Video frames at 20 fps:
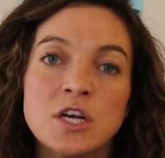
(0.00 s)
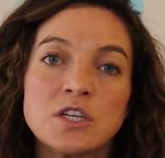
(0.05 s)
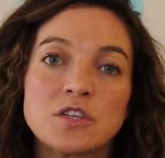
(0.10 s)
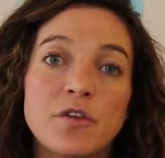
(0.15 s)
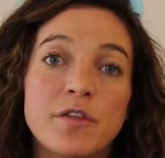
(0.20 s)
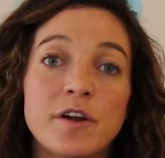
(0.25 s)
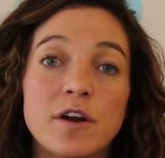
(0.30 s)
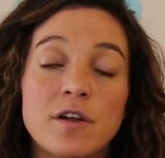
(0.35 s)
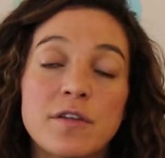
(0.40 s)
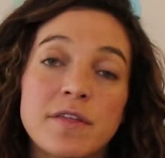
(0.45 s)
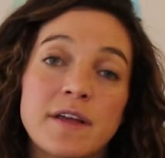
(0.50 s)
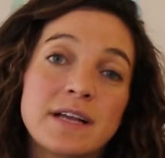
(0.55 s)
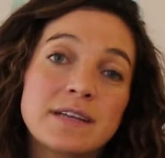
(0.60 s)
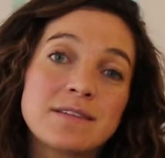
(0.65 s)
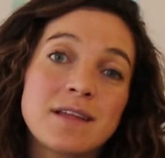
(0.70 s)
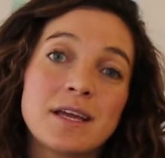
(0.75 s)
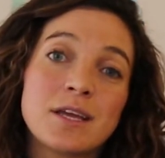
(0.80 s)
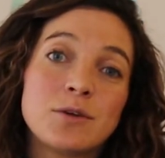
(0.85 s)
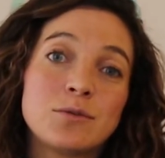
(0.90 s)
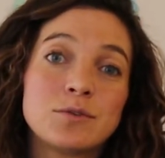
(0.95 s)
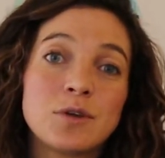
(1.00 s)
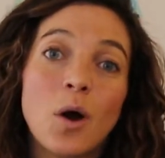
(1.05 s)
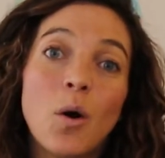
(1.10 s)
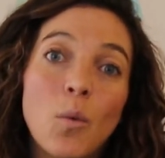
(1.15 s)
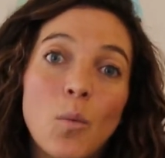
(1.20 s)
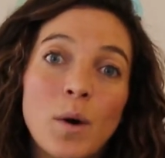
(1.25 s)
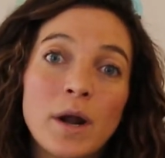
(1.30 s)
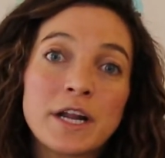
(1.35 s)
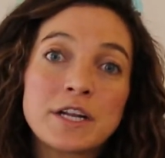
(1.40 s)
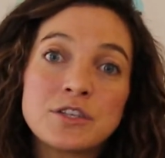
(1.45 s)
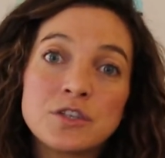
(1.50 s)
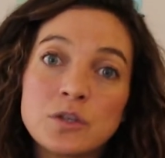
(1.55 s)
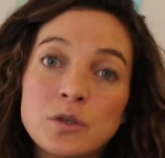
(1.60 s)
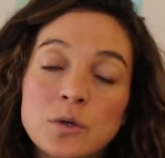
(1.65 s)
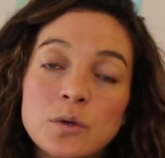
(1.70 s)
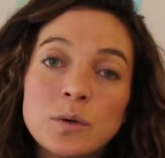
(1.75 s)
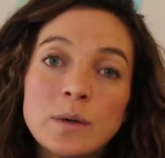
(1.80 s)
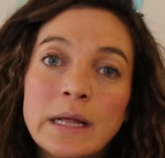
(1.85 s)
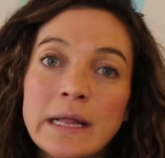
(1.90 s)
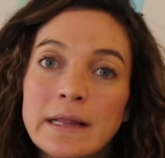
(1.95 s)
So there are things that you don't want to
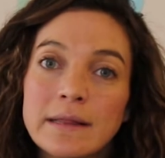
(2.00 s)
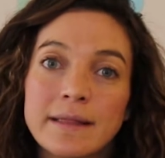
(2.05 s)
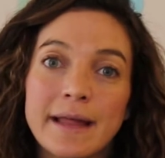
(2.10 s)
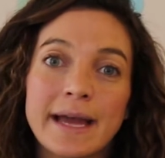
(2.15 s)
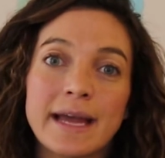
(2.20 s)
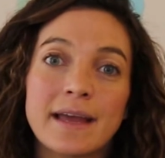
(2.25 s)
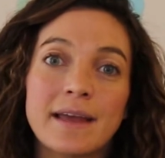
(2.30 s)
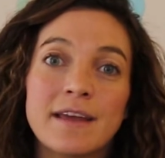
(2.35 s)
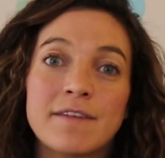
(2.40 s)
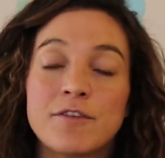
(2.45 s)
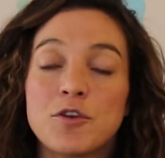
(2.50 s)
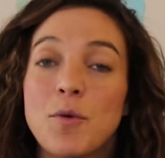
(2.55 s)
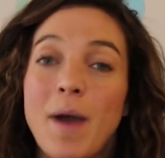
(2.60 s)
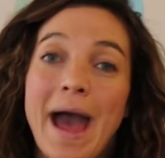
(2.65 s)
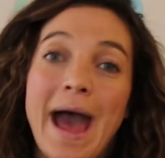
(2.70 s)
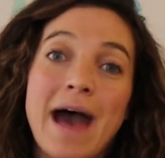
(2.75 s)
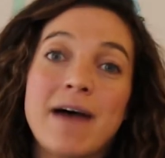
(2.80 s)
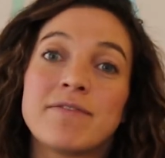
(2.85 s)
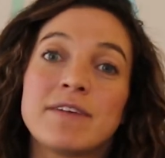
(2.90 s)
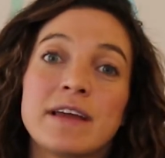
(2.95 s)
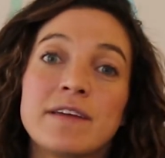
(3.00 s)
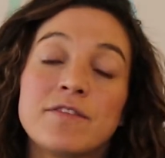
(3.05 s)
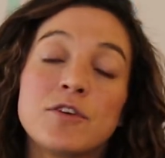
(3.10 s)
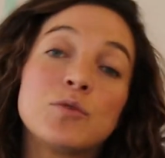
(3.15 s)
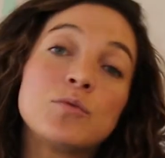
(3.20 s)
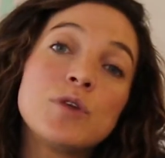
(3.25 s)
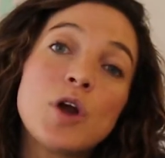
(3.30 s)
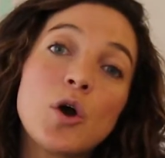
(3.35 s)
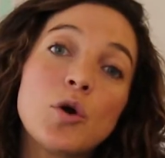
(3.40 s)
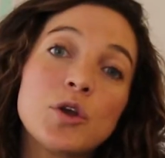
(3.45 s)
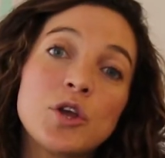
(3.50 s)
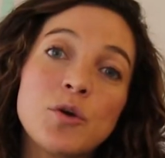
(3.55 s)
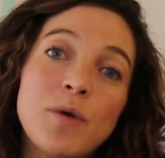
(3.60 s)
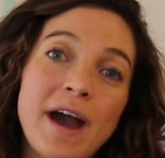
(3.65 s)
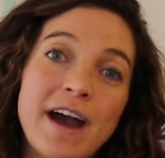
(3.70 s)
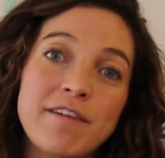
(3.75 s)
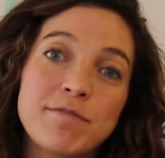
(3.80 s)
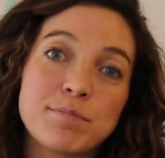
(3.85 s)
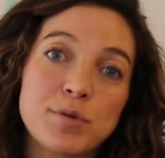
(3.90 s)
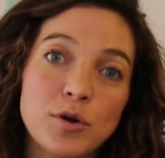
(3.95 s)
do, like if you know you
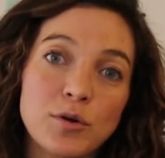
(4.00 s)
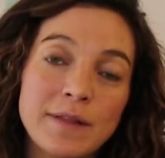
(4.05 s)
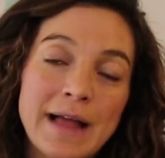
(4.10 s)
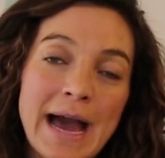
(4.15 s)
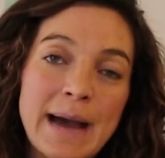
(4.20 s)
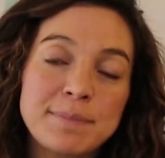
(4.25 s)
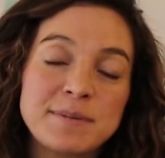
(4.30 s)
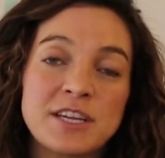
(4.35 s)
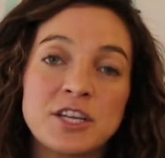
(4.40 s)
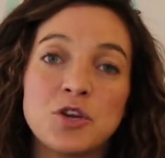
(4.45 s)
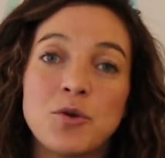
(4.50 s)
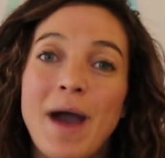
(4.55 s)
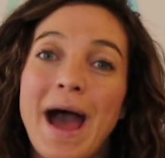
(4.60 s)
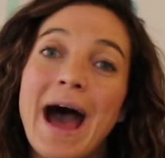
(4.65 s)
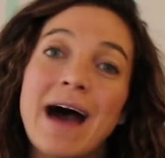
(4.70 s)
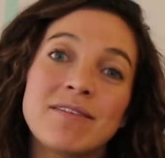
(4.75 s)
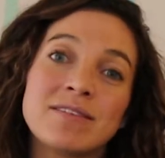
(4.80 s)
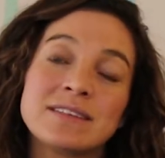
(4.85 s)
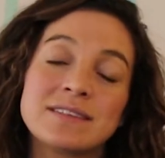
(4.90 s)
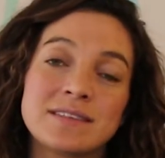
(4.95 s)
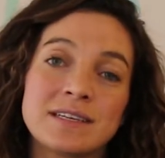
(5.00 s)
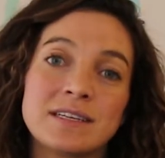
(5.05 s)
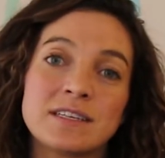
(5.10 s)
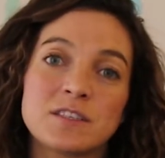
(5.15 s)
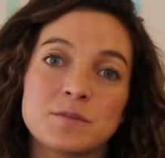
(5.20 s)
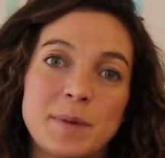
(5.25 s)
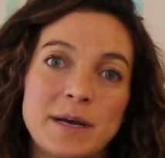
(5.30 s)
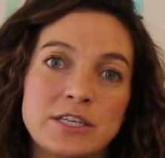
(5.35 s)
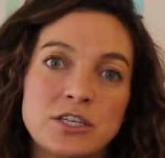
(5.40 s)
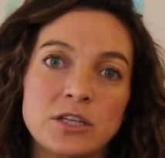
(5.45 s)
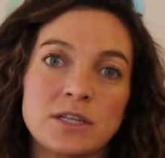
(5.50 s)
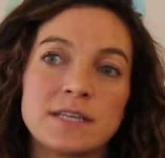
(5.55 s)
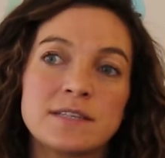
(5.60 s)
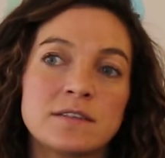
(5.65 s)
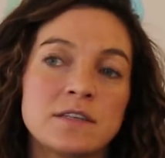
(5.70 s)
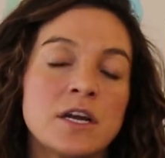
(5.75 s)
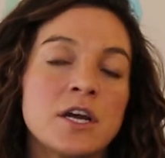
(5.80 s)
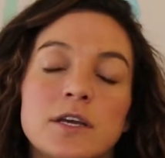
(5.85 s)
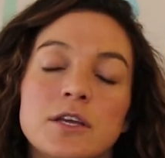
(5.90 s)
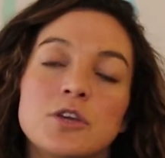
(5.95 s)
have prolapse and you haven't seen a
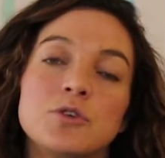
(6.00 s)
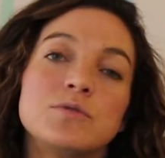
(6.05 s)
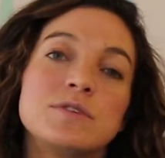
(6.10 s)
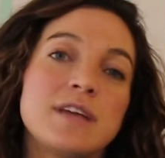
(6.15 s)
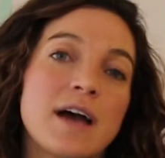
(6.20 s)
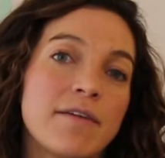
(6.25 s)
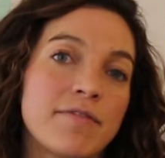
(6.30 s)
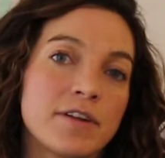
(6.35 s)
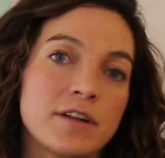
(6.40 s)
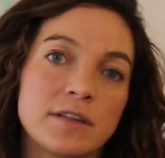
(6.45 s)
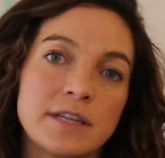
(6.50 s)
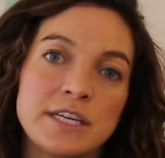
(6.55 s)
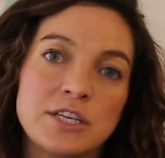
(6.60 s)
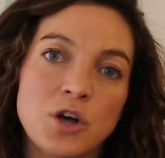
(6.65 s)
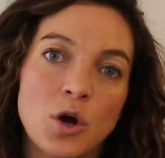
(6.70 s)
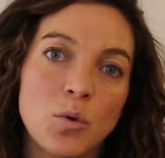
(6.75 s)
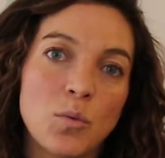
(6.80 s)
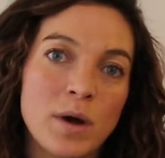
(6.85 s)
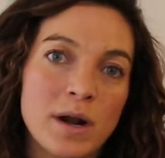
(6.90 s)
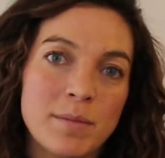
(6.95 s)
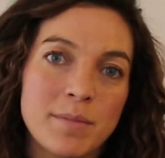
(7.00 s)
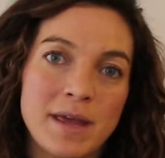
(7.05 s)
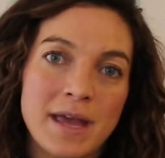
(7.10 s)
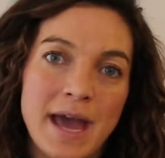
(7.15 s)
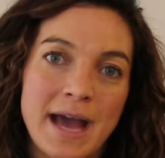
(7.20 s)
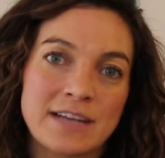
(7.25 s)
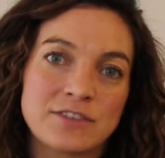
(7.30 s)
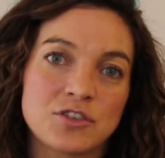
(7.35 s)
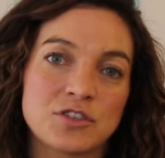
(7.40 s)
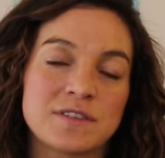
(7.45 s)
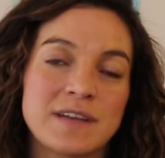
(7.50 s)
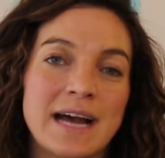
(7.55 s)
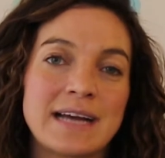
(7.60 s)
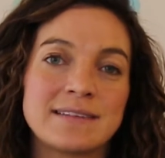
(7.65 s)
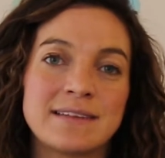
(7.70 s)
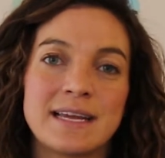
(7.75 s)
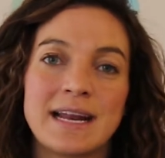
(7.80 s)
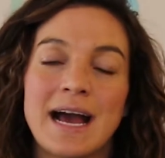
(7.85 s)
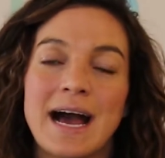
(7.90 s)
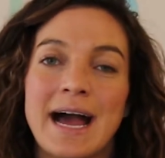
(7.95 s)
specialist, you definitely don't want to be
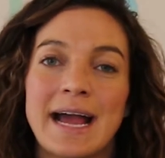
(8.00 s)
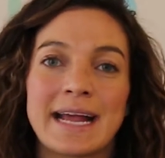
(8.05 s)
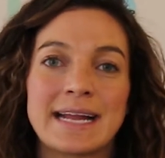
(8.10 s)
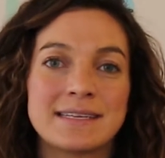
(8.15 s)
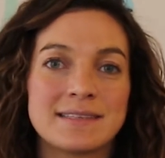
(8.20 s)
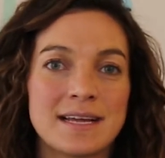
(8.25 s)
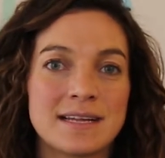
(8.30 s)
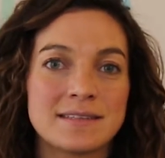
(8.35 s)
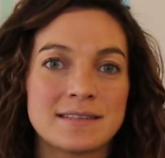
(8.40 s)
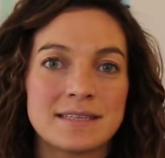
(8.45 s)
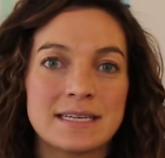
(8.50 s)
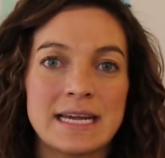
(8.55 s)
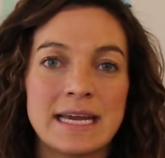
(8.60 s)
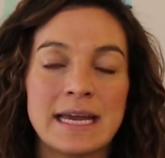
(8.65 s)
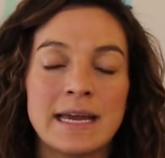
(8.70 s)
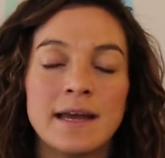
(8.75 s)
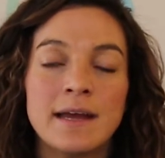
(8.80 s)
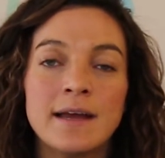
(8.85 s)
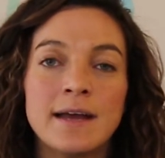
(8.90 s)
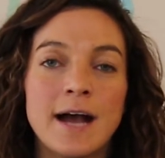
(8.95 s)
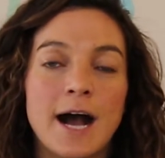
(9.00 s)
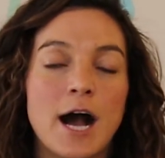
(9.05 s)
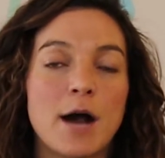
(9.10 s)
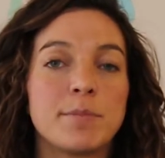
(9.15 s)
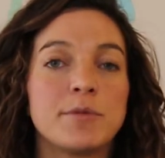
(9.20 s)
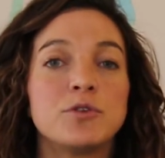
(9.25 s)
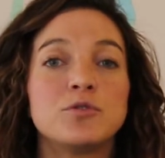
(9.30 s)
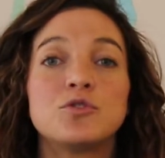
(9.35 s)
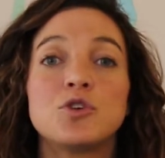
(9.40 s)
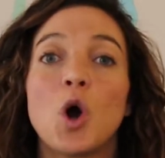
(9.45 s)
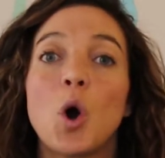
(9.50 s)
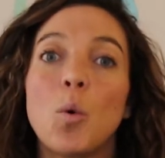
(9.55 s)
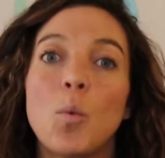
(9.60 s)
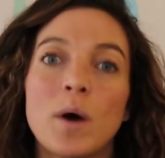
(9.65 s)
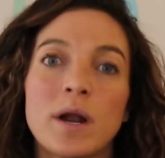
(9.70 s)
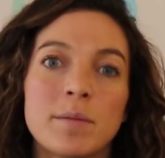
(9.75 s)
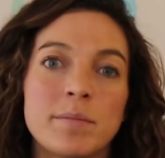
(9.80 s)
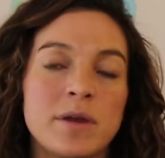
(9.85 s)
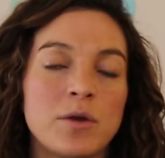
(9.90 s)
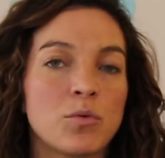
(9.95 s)
exercising high intensity. You don't
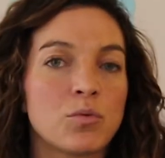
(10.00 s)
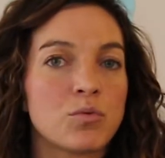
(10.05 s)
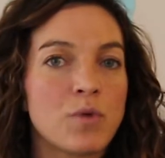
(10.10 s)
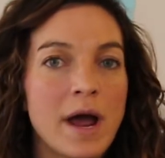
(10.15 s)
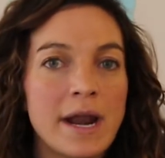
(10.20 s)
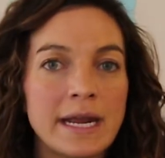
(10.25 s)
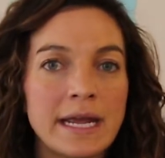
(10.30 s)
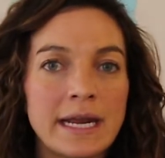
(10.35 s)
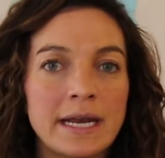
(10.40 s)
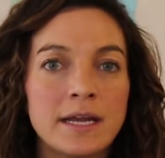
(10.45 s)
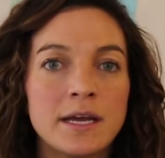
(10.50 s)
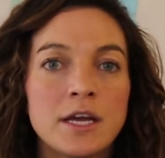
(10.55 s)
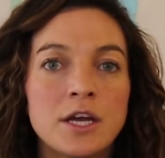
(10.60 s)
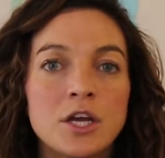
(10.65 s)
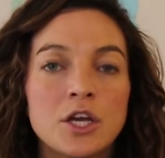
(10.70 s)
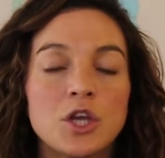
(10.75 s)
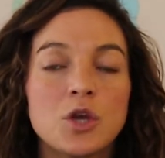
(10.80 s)
want to be running.